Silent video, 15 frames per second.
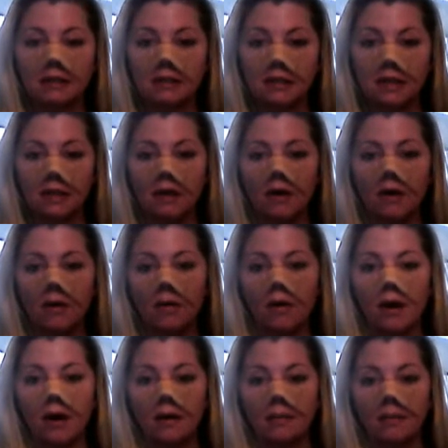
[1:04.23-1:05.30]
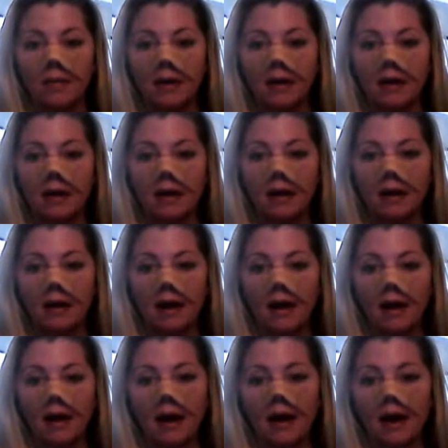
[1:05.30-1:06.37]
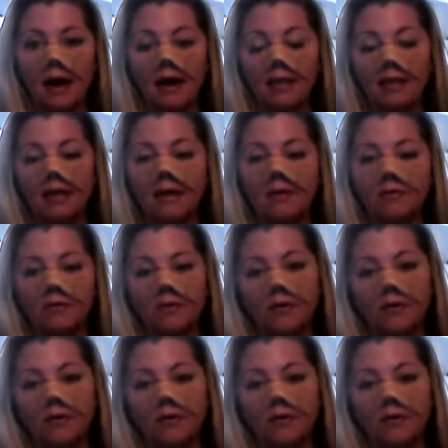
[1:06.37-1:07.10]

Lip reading: is going to go on, but I think